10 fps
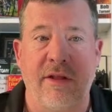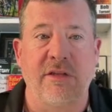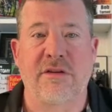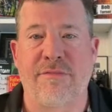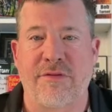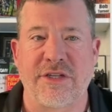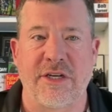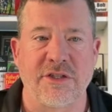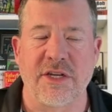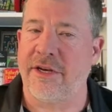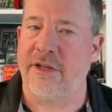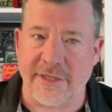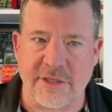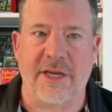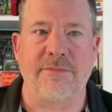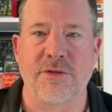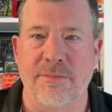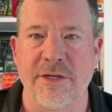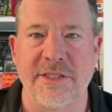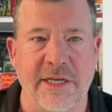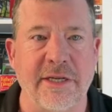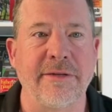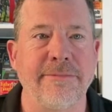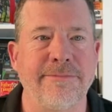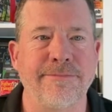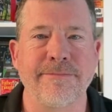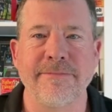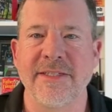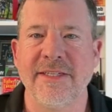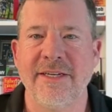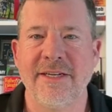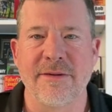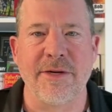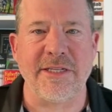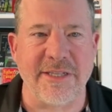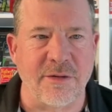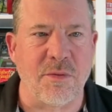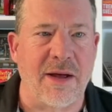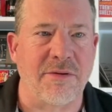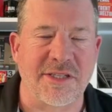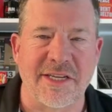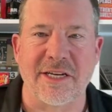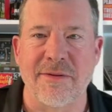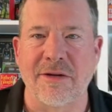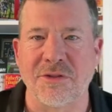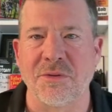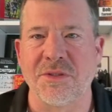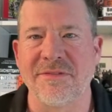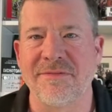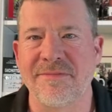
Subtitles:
then there's a for sale sign. You're like, damn, somebody did it. Somebody did what I was thinking about doing.